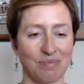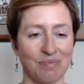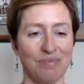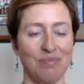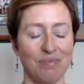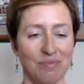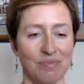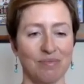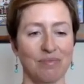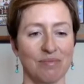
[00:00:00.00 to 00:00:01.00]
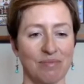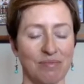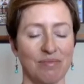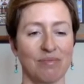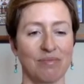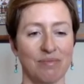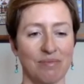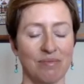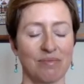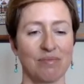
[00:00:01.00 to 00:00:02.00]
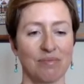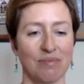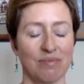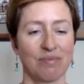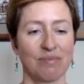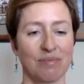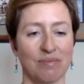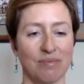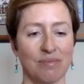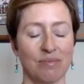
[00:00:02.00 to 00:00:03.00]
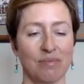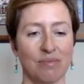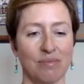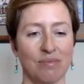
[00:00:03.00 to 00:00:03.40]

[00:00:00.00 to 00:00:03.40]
The person shown says nothing.